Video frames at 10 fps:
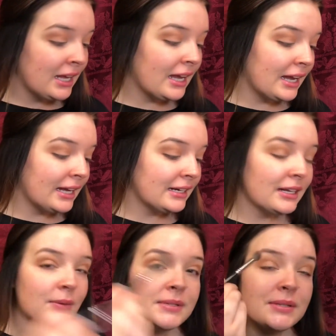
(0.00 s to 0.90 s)
And
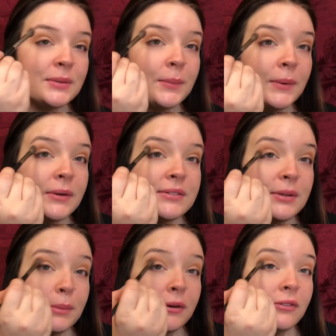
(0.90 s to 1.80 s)
it was
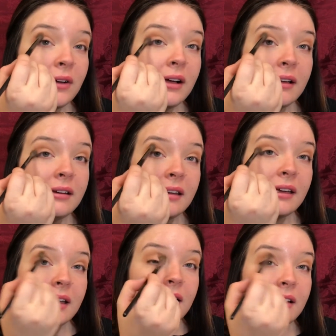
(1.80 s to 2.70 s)
super fun,
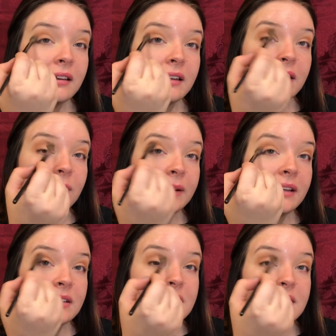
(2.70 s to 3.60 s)
and we
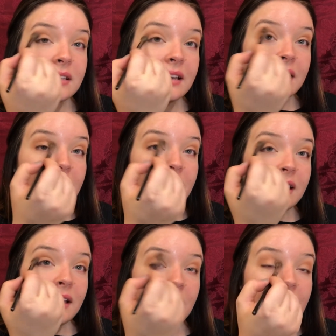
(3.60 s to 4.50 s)
just like
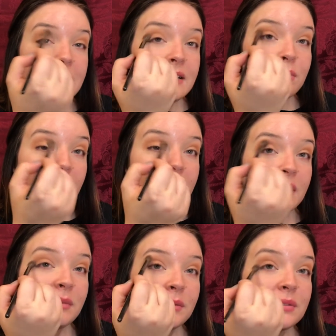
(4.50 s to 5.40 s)
hated
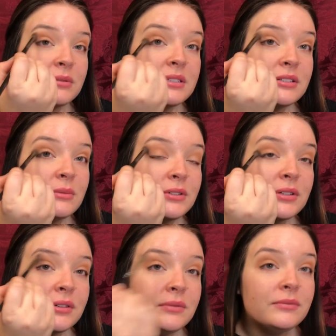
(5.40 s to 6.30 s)
waiting, but it was always so much
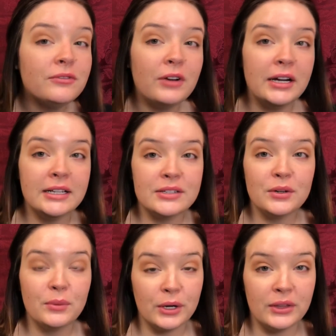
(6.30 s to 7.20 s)
fun and so
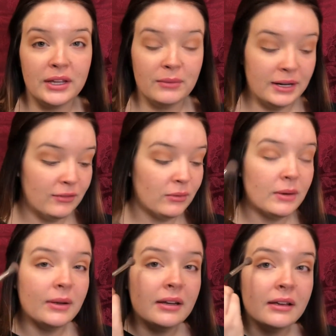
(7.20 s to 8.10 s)
worth it whenever we
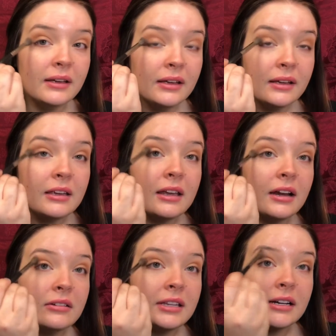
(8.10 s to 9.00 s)
would get
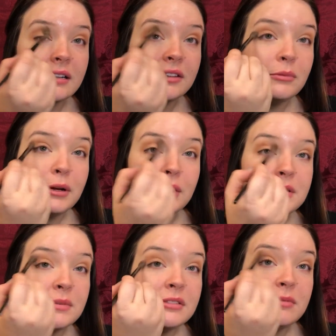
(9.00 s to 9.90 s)
out there and there'd be
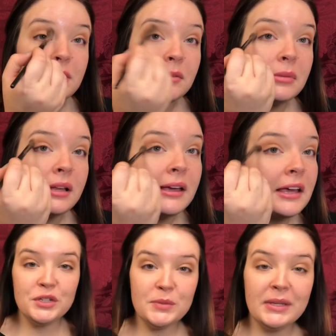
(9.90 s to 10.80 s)
Christmas music playing.
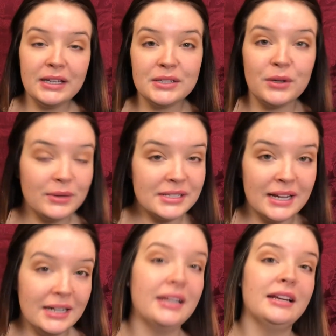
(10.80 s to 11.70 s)
I'd just be like so
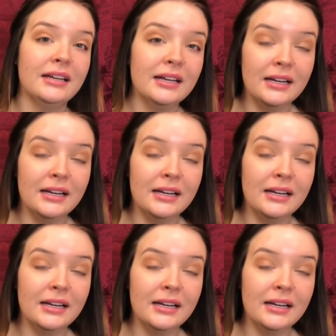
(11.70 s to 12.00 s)
excited.